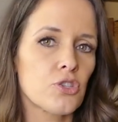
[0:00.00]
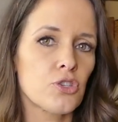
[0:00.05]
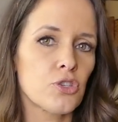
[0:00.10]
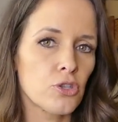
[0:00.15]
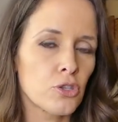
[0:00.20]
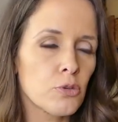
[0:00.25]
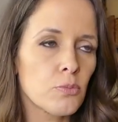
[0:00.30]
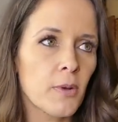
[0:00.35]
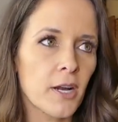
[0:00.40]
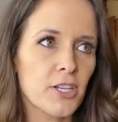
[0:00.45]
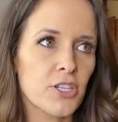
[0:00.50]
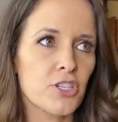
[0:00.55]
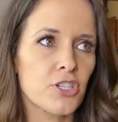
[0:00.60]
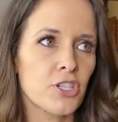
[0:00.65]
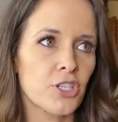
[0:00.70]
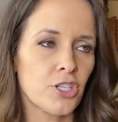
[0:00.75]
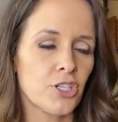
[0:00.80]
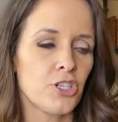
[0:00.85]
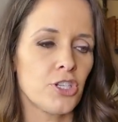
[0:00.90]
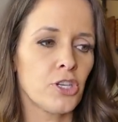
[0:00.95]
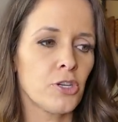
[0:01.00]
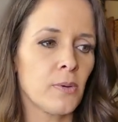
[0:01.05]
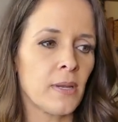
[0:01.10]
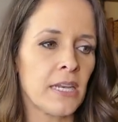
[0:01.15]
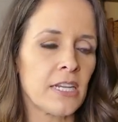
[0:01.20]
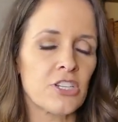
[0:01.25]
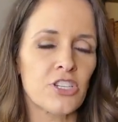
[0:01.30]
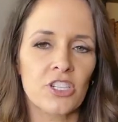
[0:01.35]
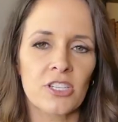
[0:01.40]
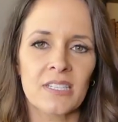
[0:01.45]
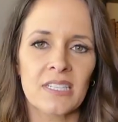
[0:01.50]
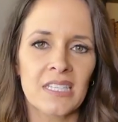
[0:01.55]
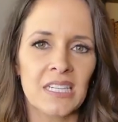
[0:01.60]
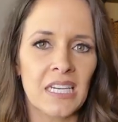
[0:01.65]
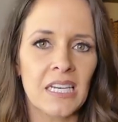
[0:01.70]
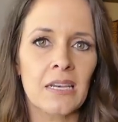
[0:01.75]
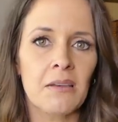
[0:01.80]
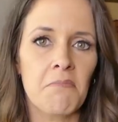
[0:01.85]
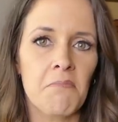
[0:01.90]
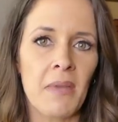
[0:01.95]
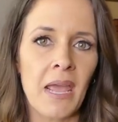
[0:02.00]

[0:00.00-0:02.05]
too much to do and it just didn't